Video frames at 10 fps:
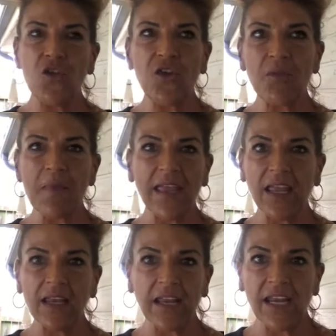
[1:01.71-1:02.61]
you can make
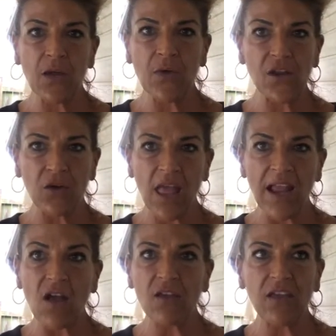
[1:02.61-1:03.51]
it any way you
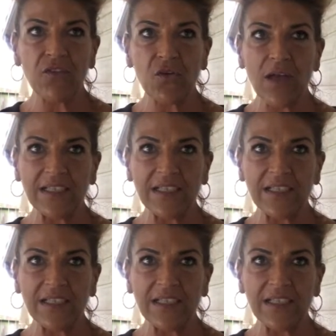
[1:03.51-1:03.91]
like. I'll give you